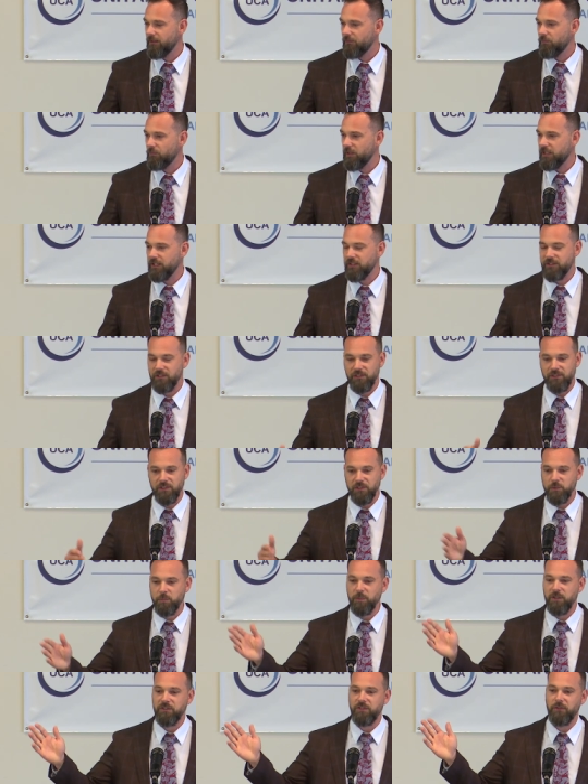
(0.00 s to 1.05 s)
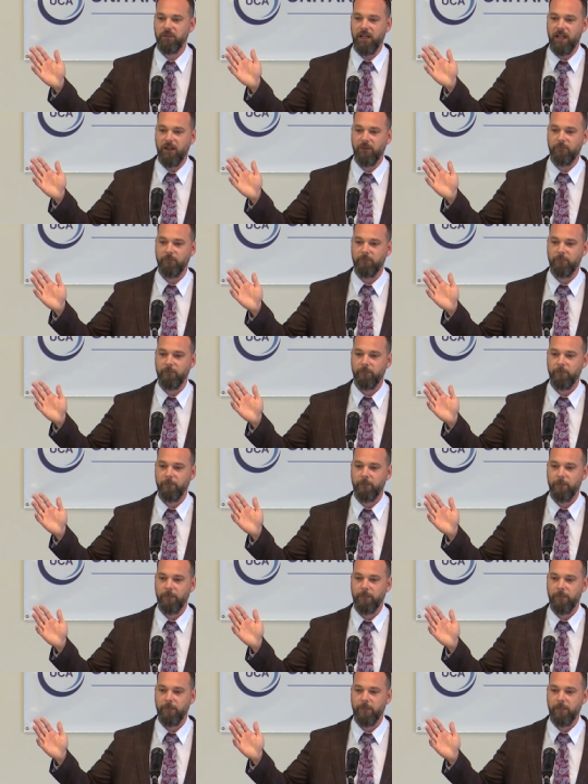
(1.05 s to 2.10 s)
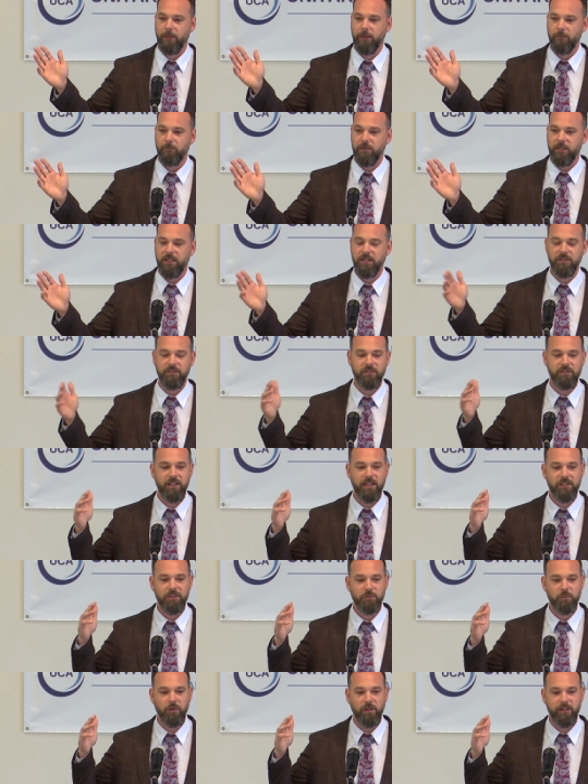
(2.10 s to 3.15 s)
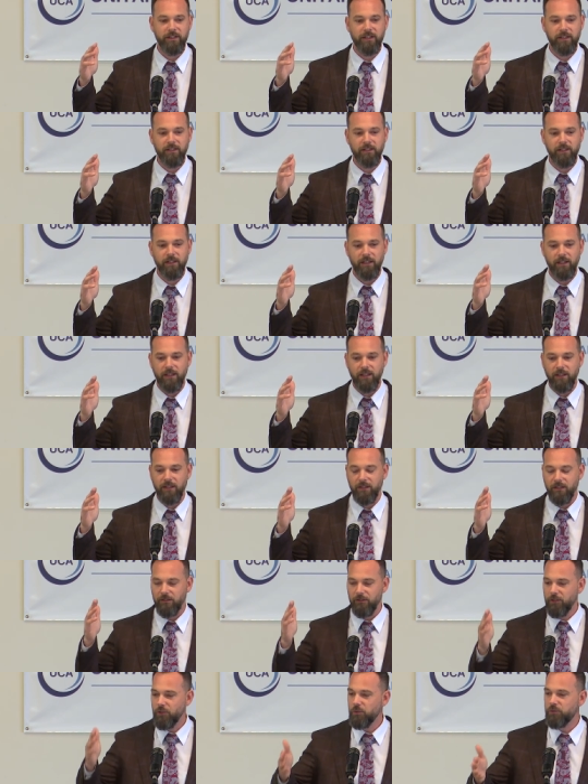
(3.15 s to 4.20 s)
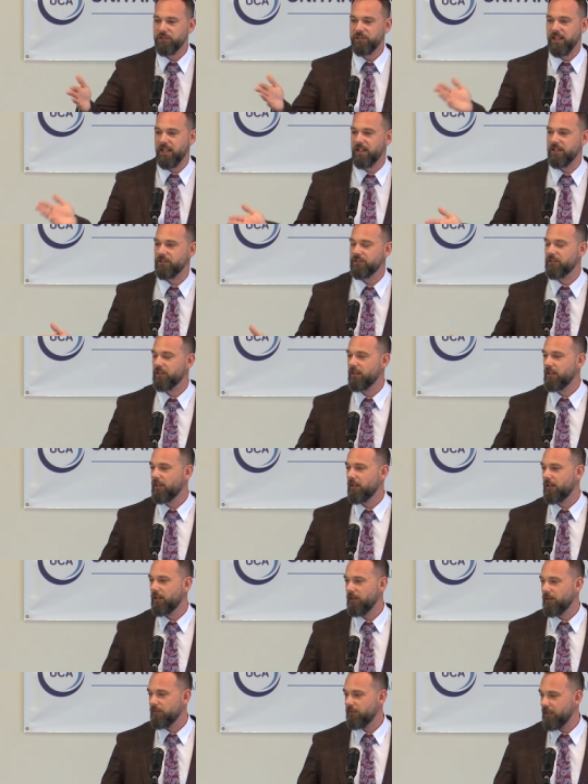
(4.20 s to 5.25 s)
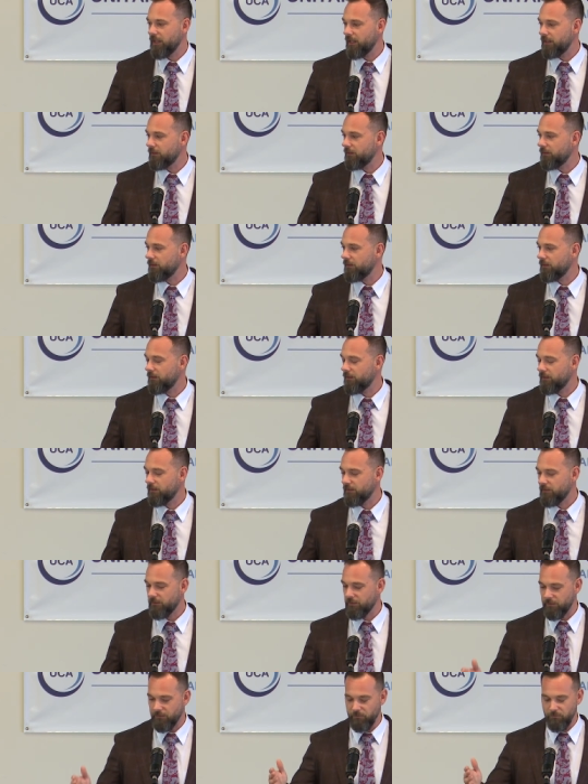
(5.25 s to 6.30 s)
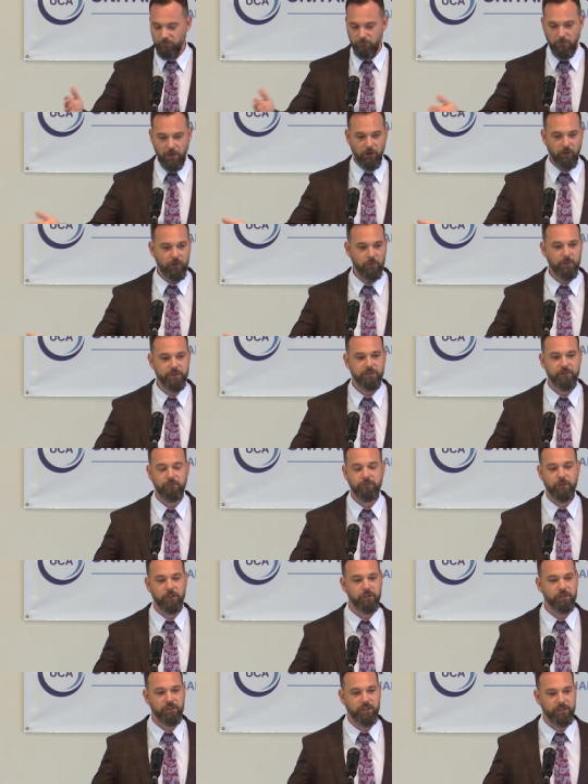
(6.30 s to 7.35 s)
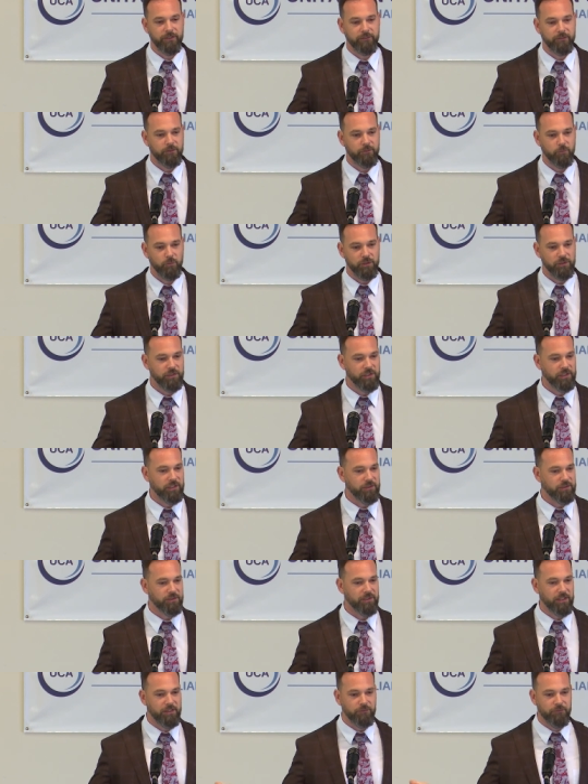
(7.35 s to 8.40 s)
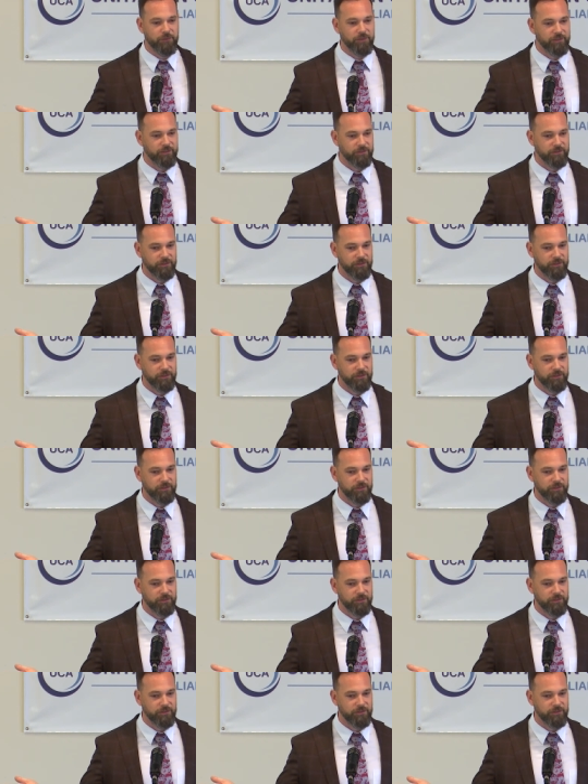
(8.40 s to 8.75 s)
we could just dismiss you now. Because guess what? Luke says that Mary was a virgin when she conceived